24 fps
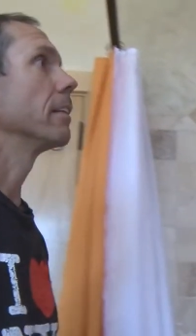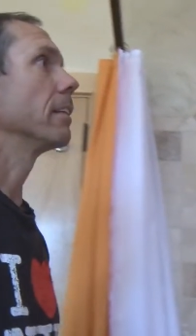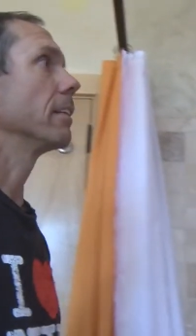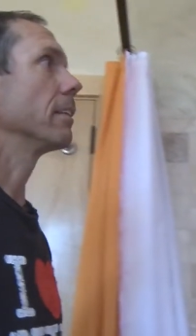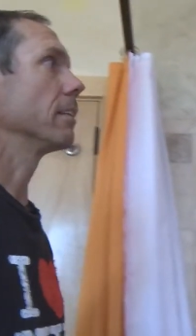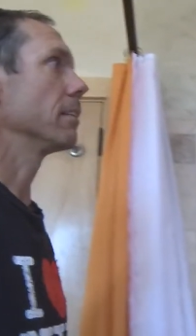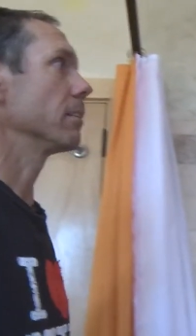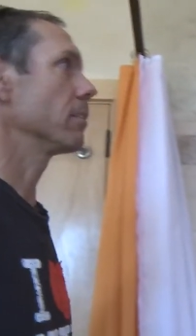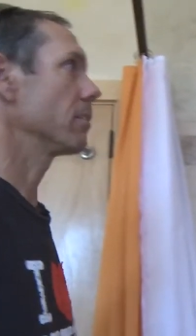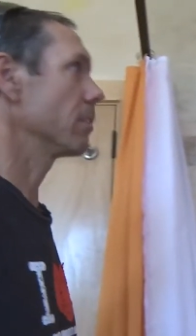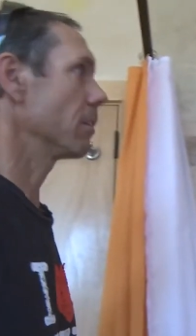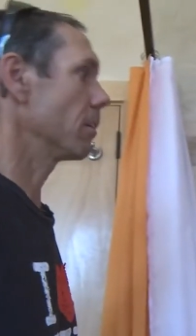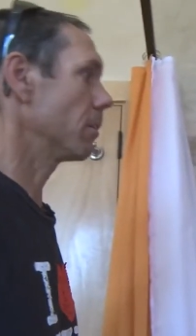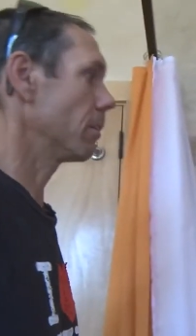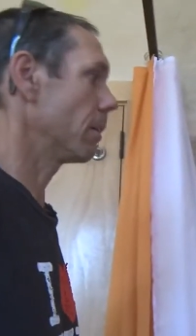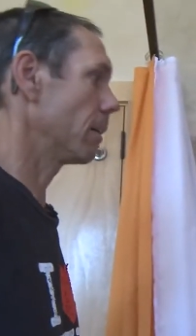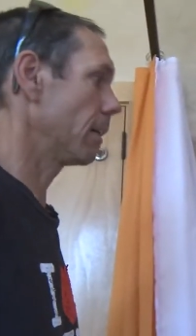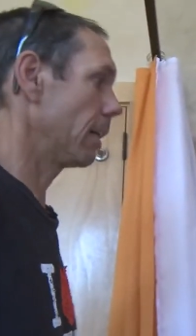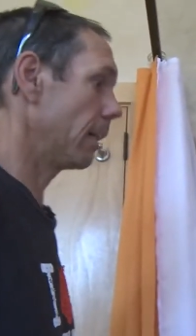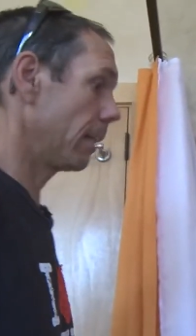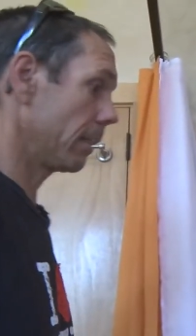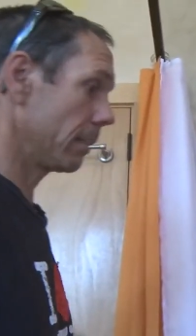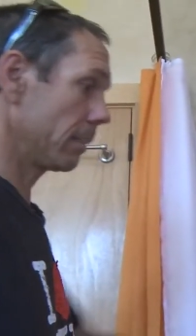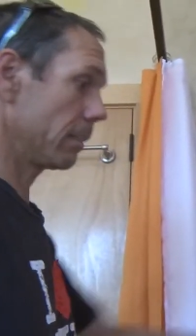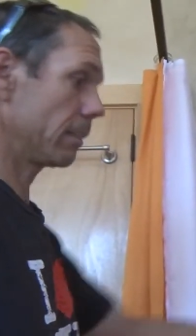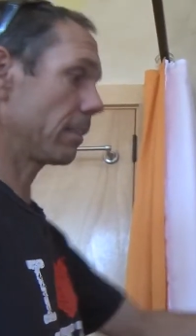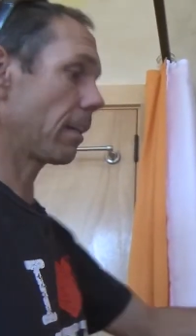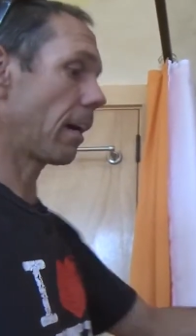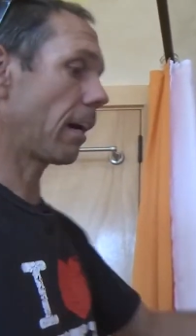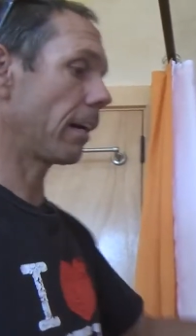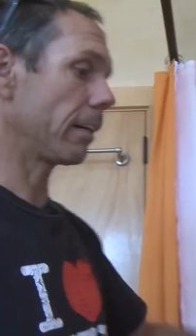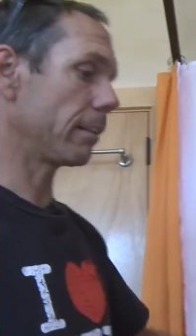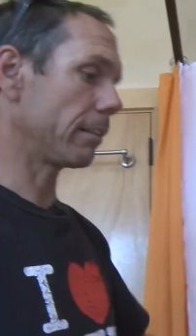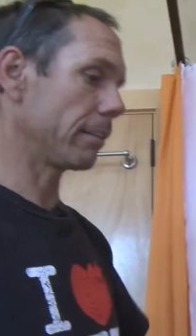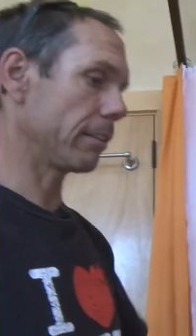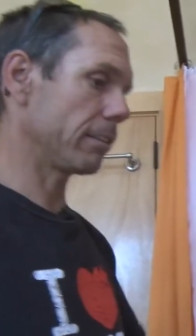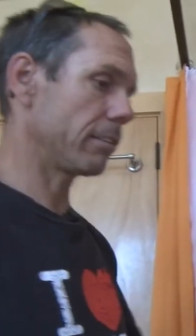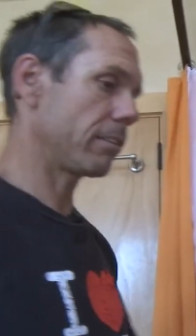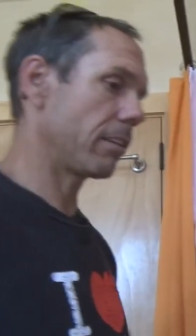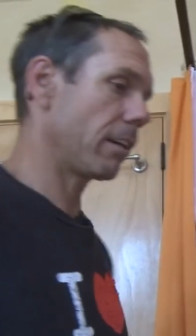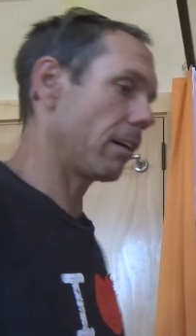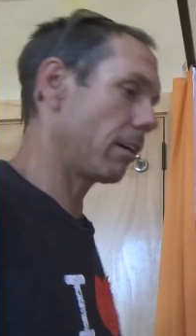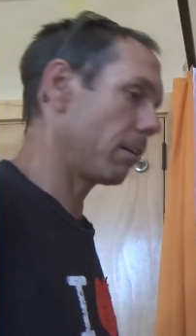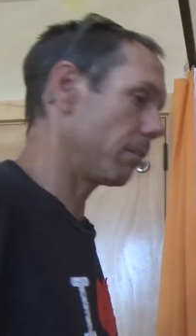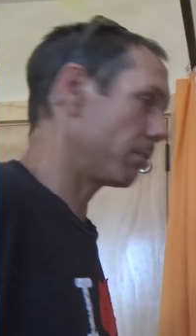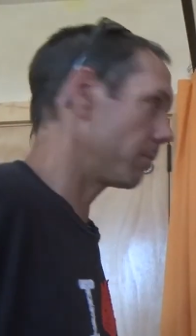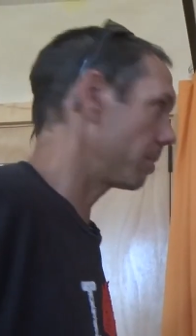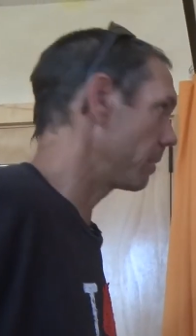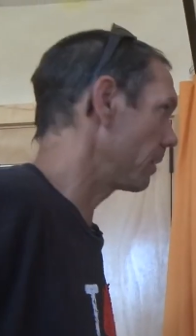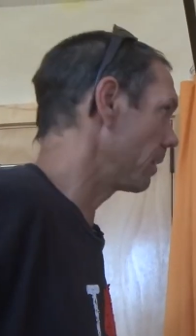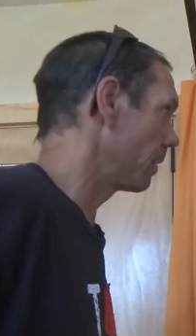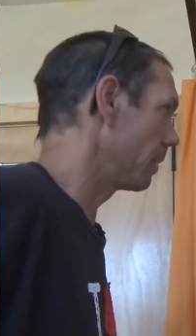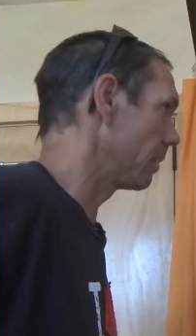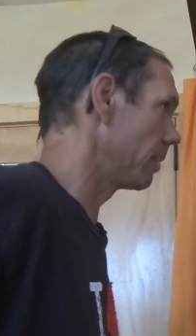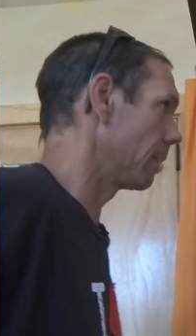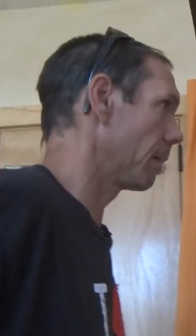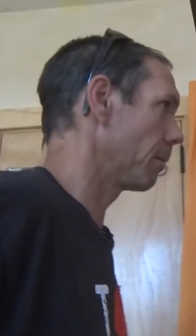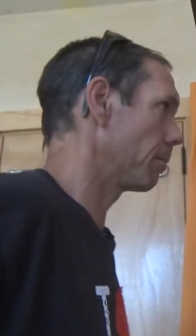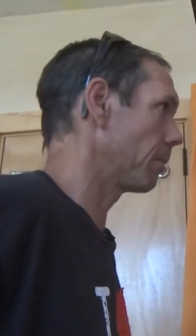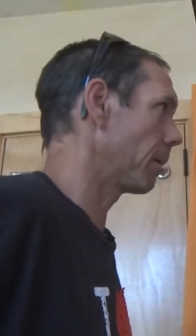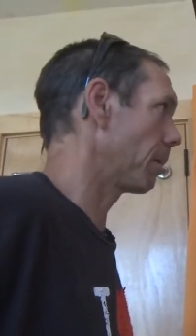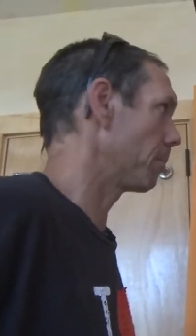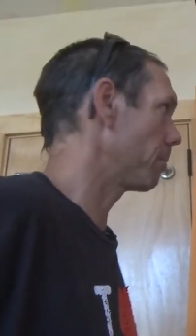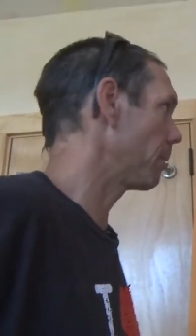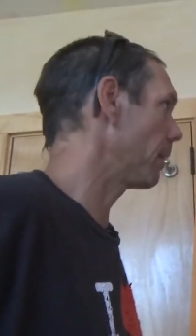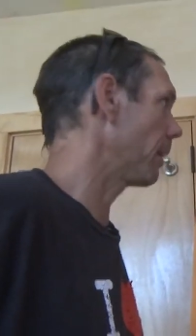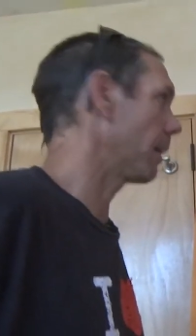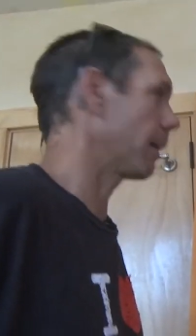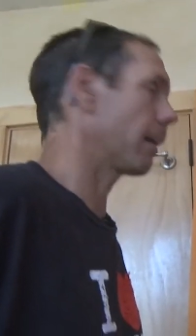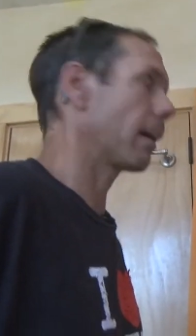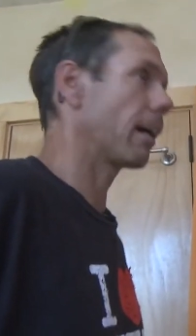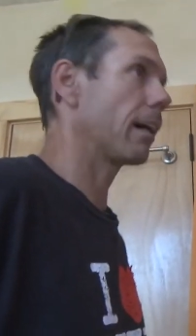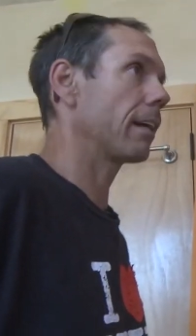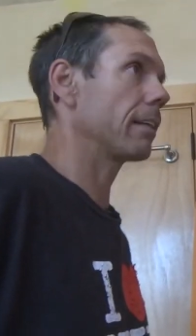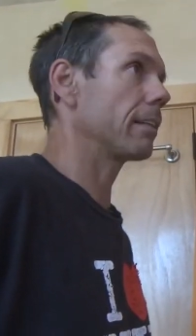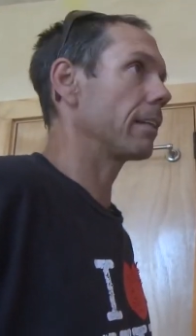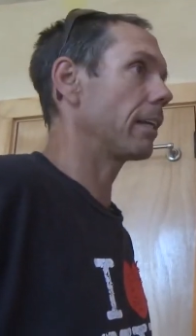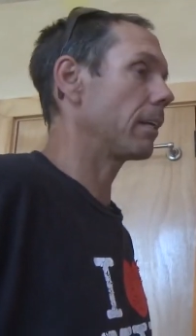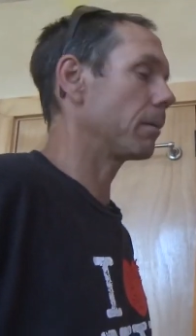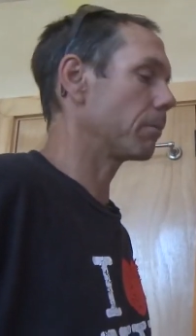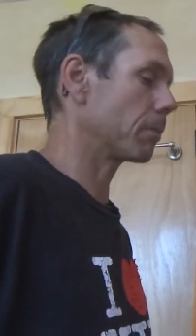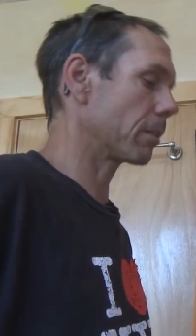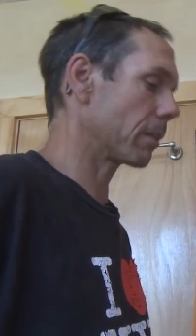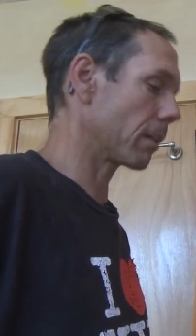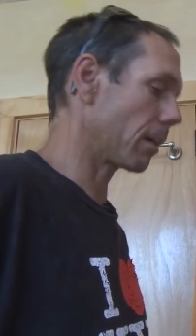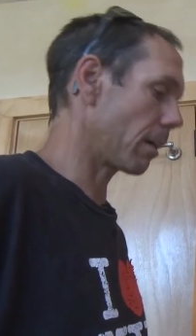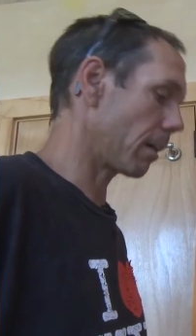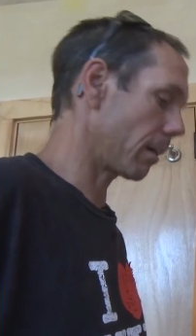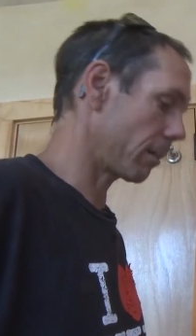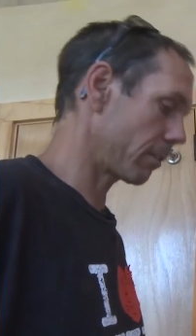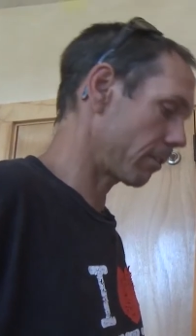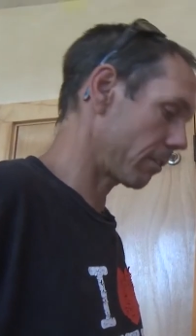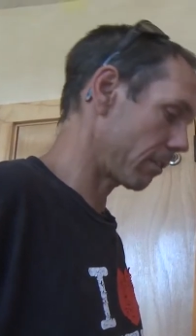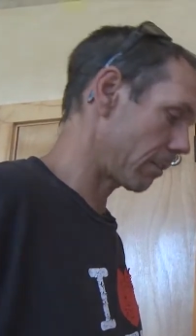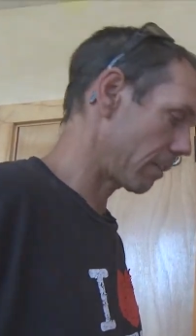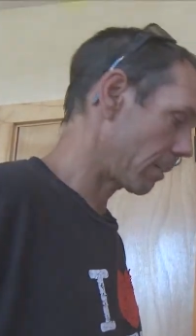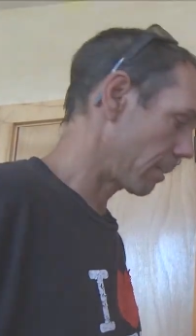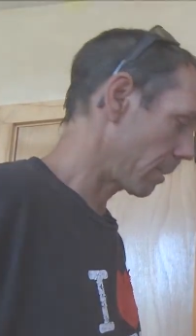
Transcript: And so, and the tile itself, and I'm not paying high labor costs.